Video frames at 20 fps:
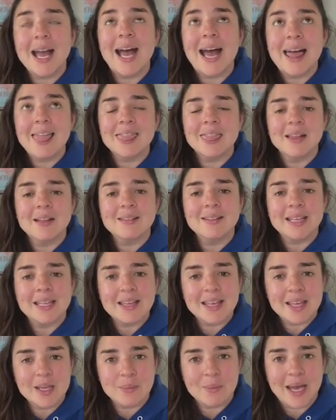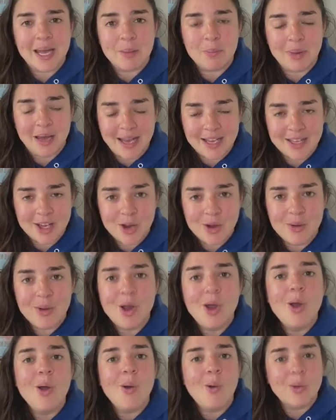at the link in my bio